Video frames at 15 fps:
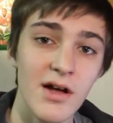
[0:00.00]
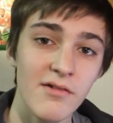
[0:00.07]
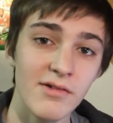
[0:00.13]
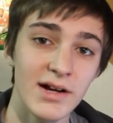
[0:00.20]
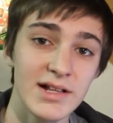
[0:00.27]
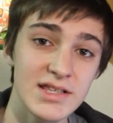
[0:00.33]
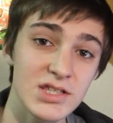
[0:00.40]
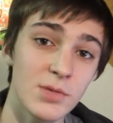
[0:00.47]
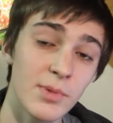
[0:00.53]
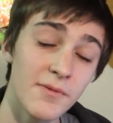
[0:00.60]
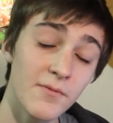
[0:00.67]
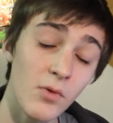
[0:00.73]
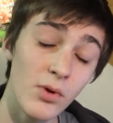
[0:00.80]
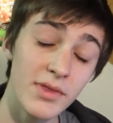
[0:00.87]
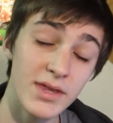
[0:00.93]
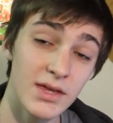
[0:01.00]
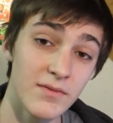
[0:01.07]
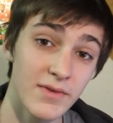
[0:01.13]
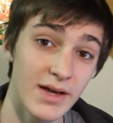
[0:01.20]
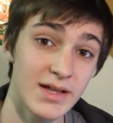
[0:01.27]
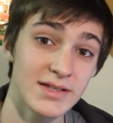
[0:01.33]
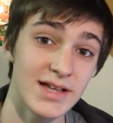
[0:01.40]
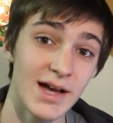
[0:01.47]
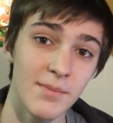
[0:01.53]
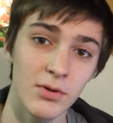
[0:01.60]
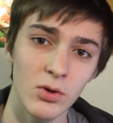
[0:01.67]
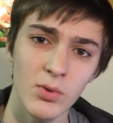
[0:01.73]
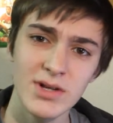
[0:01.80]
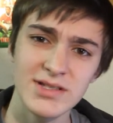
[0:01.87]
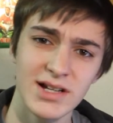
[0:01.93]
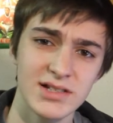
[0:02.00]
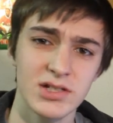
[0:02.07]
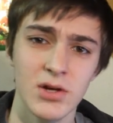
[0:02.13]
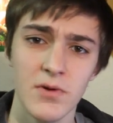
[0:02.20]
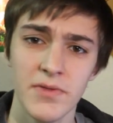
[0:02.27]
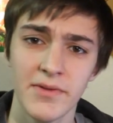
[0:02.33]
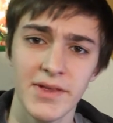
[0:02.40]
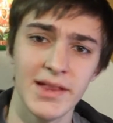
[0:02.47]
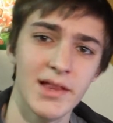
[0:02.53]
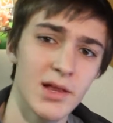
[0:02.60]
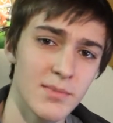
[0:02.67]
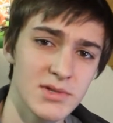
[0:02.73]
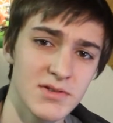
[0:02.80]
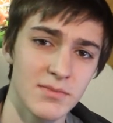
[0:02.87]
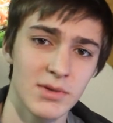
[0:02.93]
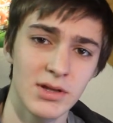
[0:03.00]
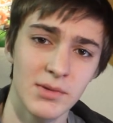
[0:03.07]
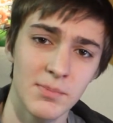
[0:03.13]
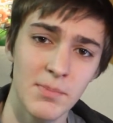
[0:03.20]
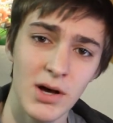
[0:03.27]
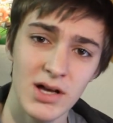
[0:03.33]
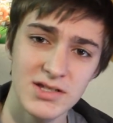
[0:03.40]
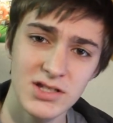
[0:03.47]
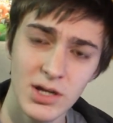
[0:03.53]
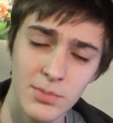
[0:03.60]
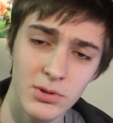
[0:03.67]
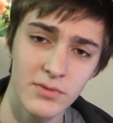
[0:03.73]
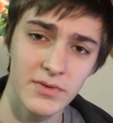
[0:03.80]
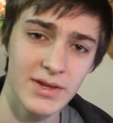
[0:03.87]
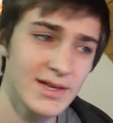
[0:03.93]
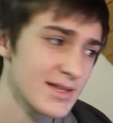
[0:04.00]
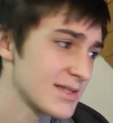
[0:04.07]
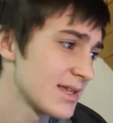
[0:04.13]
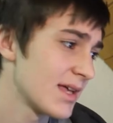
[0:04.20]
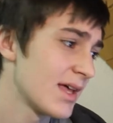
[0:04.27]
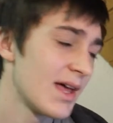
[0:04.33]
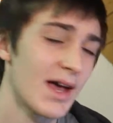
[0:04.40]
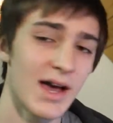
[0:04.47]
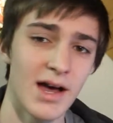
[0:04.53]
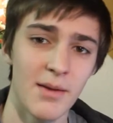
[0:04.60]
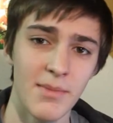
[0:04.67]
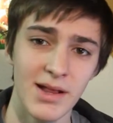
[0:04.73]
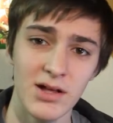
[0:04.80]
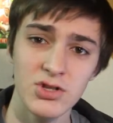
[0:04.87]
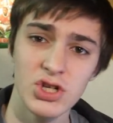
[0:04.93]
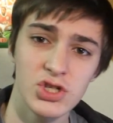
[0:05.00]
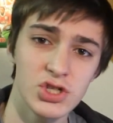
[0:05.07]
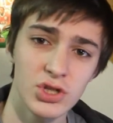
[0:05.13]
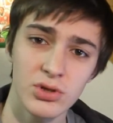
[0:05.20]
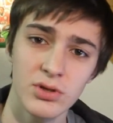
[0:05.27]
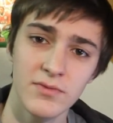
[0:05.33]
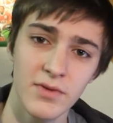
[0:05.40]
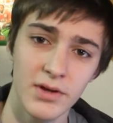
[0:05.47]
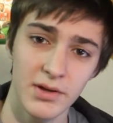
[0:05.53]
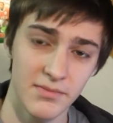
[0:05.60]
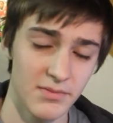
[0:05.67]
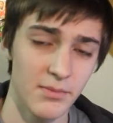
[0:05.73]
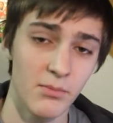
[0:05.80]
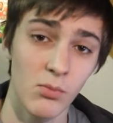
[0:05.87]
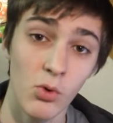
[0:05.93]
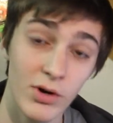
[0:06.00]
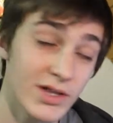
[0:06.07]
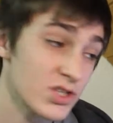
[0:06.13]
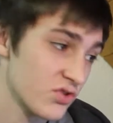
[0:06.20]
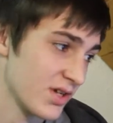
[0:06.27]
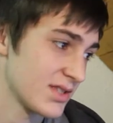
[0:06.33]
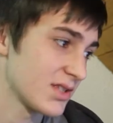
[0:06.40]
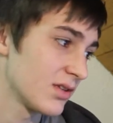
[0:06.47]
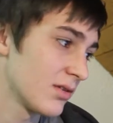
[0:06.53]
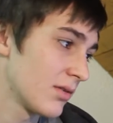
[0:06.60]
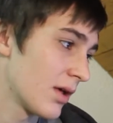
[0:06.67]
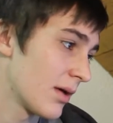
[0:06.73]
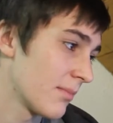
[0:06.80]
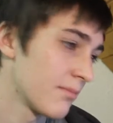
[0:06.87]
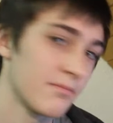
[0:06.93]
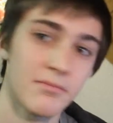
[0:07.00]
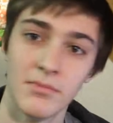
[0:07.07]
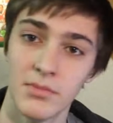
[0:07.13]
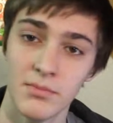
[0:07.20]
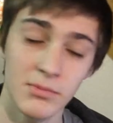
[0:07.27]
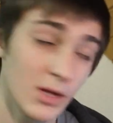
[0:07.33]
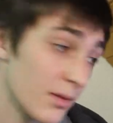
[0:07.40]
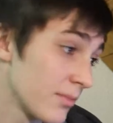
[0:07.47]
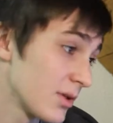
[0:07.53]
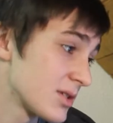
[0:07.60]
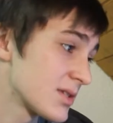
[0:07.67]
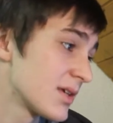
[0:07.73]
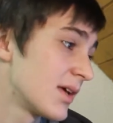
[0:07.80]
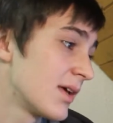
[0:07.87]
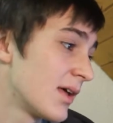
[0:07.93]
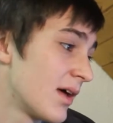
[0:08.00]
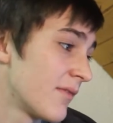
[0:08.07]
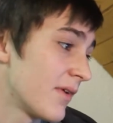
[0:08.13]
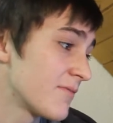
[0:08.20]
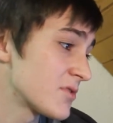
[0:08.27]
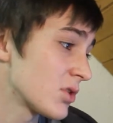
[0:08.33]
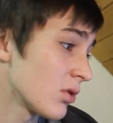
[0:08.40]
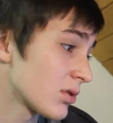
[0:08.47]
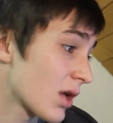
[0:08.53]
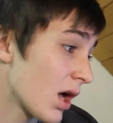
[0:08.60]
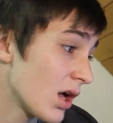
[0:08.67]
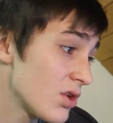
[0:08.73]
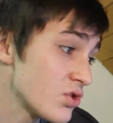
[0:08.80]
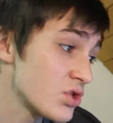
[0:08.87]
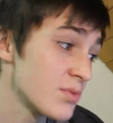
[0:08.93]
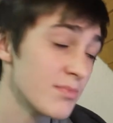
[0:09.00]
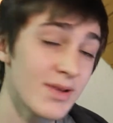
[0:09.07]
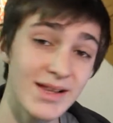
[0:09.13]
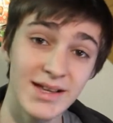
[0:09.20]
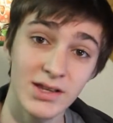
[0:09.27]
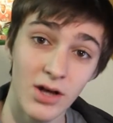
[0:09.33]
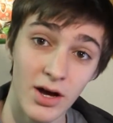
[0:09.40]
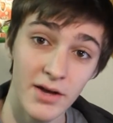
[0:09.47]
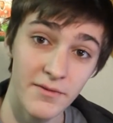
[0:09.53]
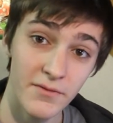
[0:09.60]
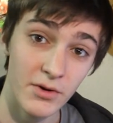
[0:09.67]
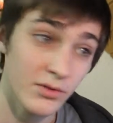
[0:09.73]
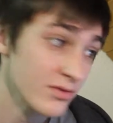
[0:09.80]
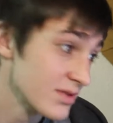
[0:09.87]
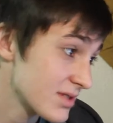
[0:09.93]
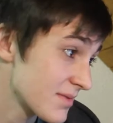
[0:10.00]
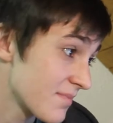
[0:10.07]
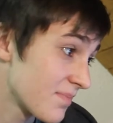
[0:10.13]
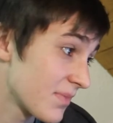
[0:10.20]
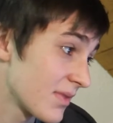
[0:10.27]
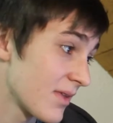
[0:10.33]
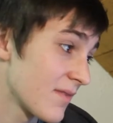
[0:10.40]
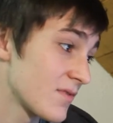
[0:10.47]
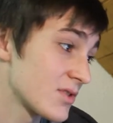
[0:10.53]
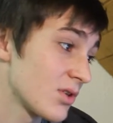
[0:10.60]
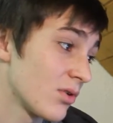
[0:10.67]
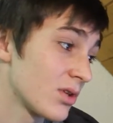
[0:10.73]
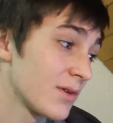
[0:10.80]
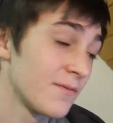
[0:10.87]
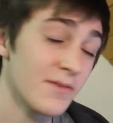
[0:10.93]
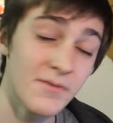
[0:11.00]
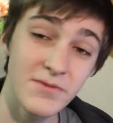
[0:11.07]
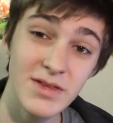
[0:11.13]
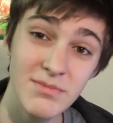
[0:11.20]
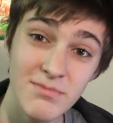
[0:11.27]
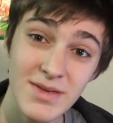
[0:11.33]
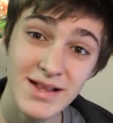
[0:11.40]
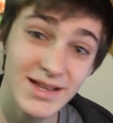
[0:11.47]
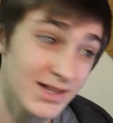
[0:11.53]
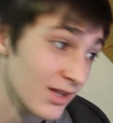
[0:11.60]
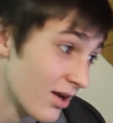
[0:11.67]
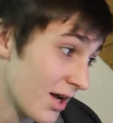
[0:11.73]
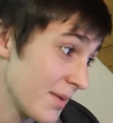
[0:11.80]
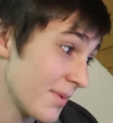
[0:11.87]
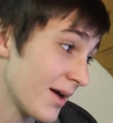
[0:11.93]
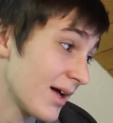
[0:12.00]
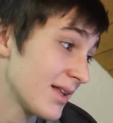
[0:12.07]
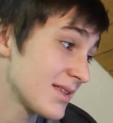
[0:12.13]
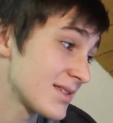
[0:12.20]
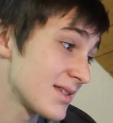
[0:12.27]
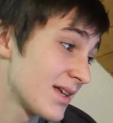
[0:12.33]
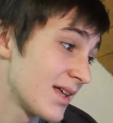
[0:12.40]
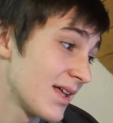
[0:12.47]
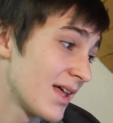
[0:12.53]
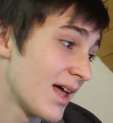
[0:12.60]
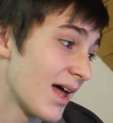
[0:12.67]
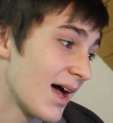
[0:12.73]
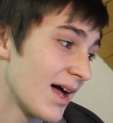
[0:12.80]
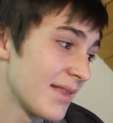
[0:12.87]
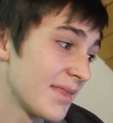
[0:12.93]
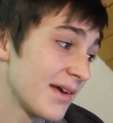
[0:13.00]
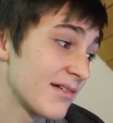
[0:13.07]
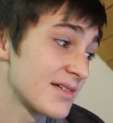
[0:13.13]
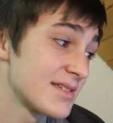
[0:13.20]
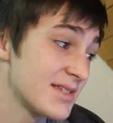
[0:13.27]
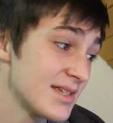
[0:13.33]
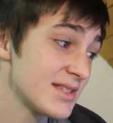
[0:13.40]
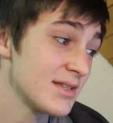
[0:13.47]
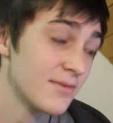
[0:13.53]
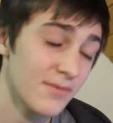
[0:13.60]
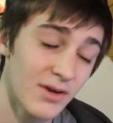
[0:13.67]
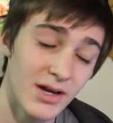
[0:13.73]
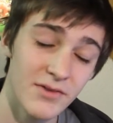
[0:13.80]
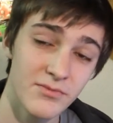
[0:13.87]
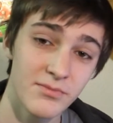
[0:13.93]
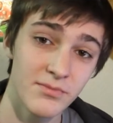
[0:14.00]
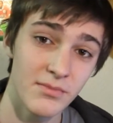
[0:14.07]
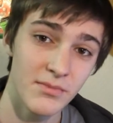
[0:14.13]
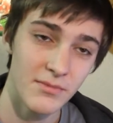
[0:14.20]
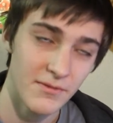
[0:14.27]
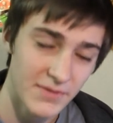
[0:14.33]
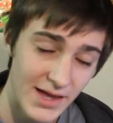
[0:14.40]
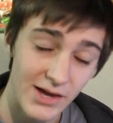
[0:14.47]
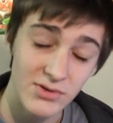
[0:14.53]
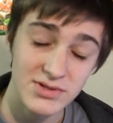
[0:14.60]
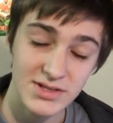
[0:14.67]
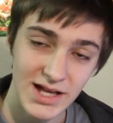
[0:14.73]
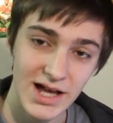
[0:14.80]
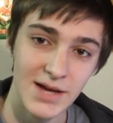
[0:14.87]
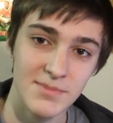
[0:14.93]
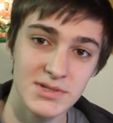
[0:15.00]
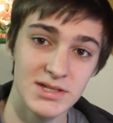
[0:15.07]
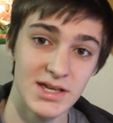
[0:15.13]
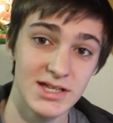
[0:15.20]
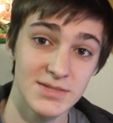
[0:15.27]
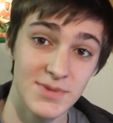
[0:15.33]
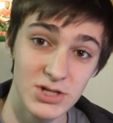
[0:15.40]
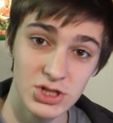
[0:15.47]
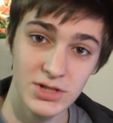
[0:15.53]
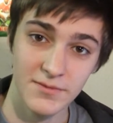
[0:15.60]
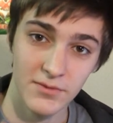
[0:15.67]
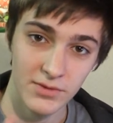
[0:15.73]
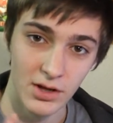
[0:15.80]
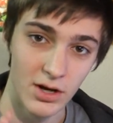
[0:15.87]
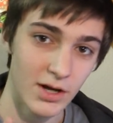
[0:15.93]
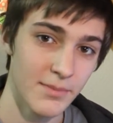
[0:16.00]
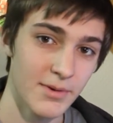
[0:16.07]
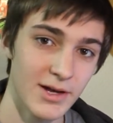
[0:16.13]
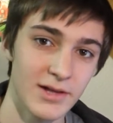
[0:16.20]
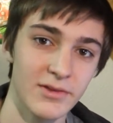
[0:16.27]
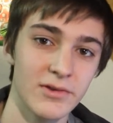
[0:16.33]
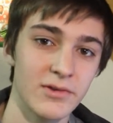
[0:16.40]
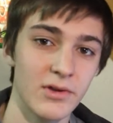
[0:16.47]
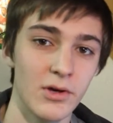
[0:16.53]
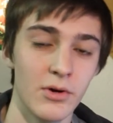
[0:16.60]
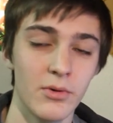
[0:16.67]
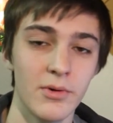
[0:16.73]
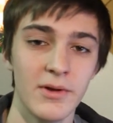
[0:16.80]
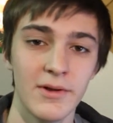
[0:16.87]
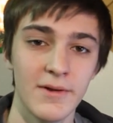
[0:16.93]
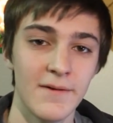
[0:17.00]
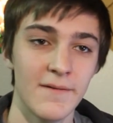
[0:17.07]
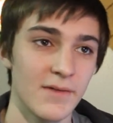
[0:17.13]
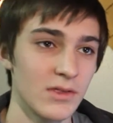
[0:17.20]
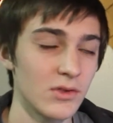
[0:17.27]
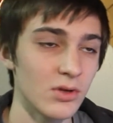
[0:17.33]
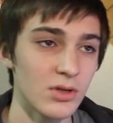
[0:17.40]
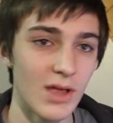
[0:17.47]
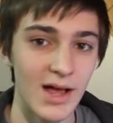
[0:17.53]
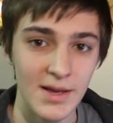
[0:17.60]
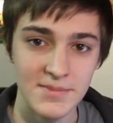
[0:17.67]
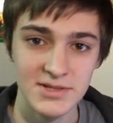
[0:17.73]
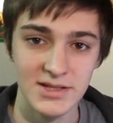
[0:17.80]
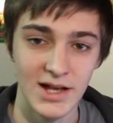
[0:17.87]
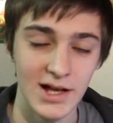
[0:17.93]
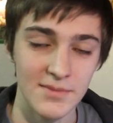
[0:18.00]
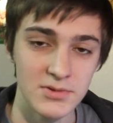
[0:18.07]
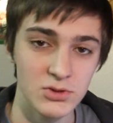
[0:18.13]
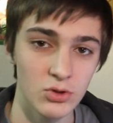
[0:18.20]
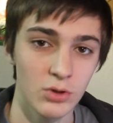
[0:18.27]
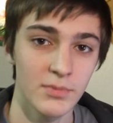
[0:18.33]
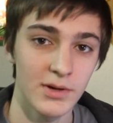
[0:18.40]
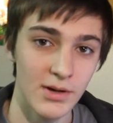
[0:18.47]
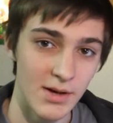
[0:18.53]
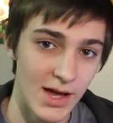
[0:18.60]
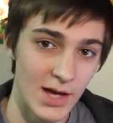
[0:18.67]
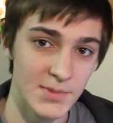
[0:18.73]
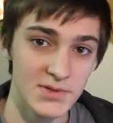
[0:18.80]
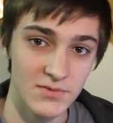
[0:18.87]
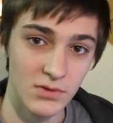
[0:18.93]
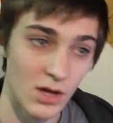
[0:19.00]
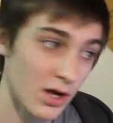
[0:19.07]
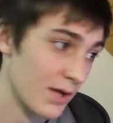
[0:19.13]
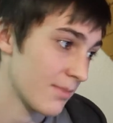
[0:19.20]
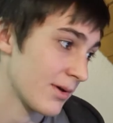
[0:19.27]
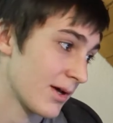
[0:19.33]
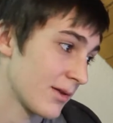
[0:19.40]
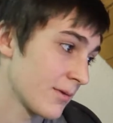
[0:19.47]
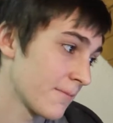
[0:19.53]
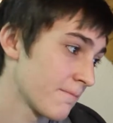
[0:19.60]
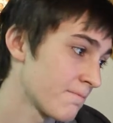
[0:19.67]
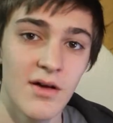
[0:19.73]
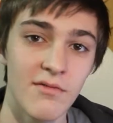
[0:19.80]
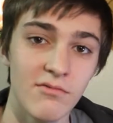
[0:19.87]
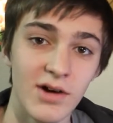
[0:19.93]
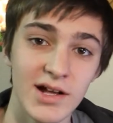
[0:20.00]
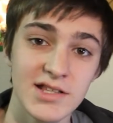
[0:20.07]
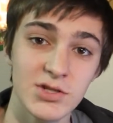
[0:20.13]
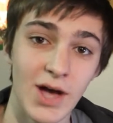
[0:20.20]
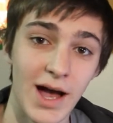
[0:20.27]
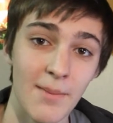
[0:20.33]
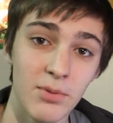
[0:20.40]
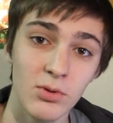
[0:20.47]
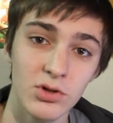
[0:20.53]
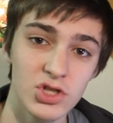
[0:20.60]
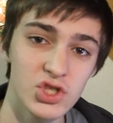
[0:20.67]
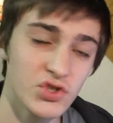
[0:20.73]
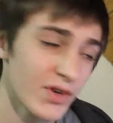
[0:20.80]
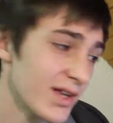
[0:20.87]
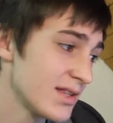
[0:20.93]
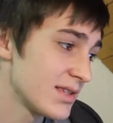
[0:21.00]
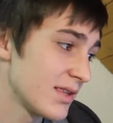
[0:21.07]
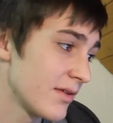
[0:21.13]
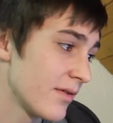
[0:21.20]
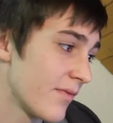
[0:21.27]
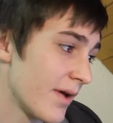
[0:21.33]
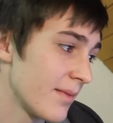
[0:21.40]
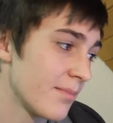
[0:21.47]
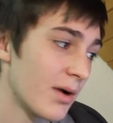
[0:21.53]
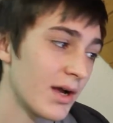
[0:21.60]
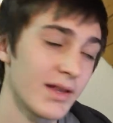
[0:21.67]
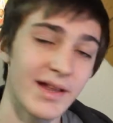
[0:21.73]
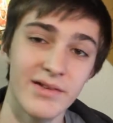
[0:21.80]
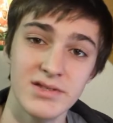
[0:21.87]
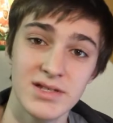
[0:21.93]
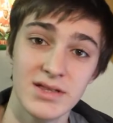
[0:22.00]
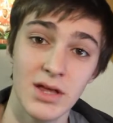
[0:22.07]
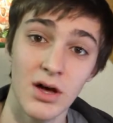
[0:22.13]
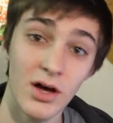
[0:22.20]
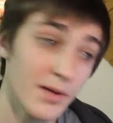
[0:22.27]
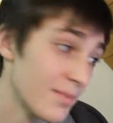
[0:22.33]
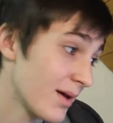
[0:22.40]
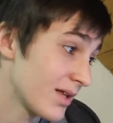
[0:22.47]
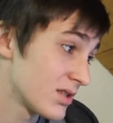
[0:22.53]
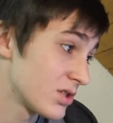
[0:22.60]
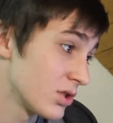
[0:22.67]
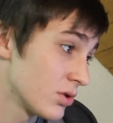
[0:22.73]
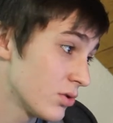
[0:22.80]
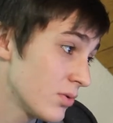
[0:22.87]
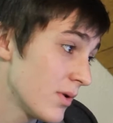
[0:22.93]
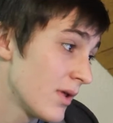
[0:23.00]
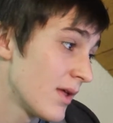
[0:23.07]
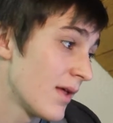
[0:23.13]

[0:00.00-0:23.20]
Right, so before the event, Apple always like to go through their numbers from the past couple of years. Um, I'll just show you the, the more interesting um, numbers. They've sold 100 million iPhones, They've sold 15 million iPads and there are 65,000 apps especially for the iPad. So not apps in the App Store but apps for the iPad. Right, so Apple got straight into the event by announcing the iPad 2.